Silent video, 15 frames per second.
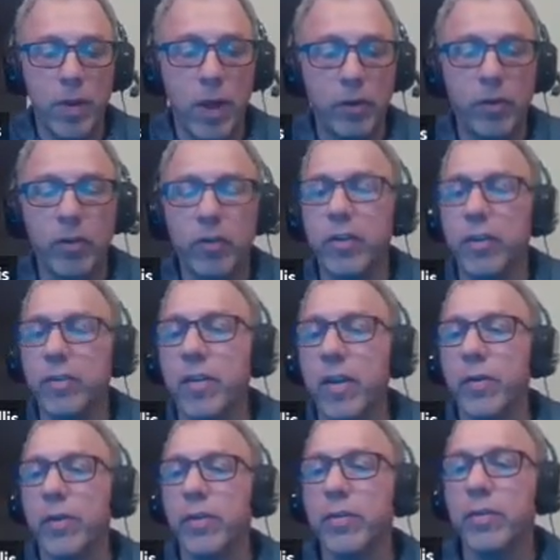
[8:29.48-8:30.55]
Actually 6
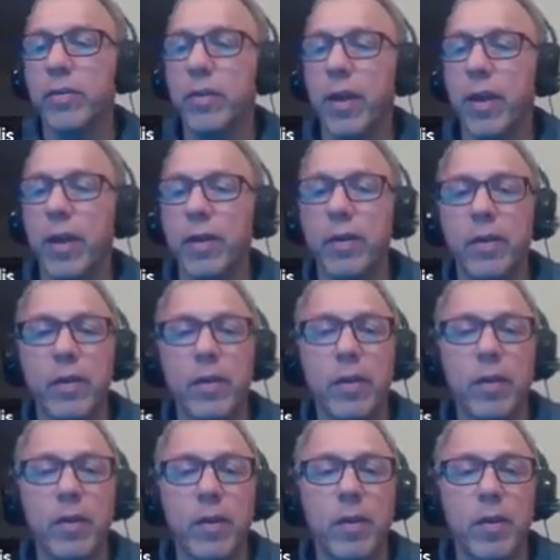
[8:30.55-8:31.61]
henries, okay.
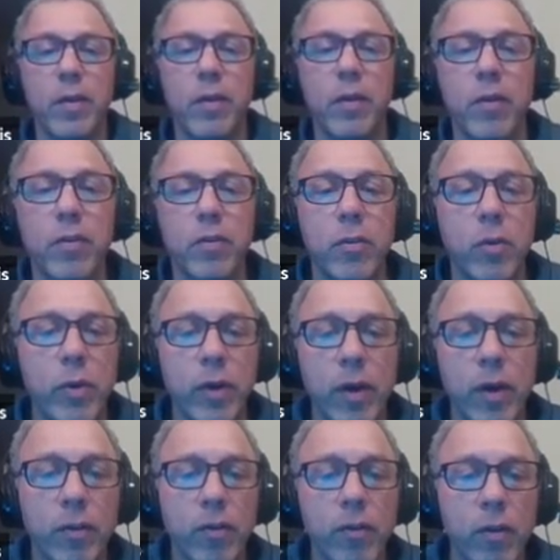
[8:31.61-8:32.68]
So we're
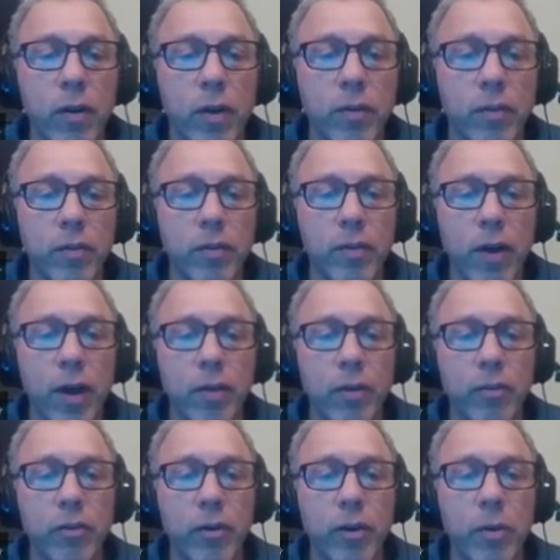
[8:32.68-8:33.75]
good. So let's tie the
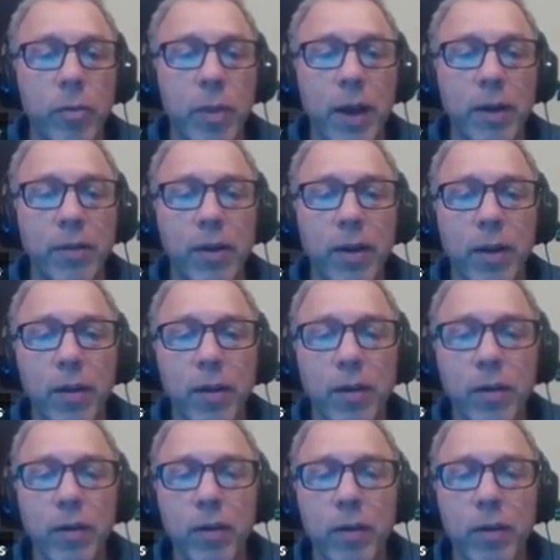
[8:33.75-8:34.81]
circuit back together.